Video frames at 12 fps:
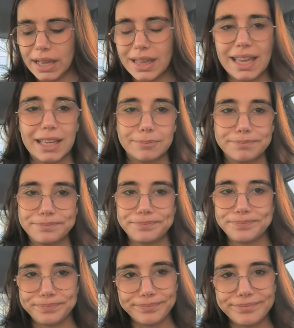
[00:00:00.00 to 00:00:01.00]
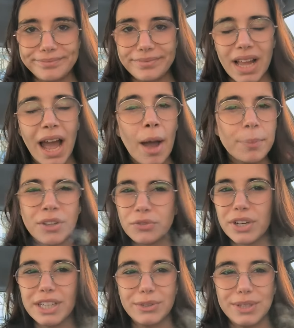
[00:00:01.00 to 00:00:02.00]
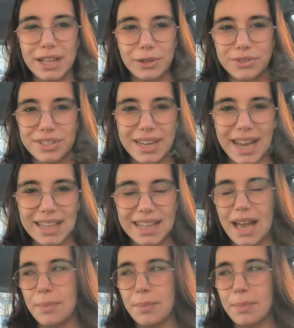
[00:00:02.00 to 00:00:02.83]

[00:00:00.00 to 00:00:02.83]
like I'm not very good at ghost inhaling,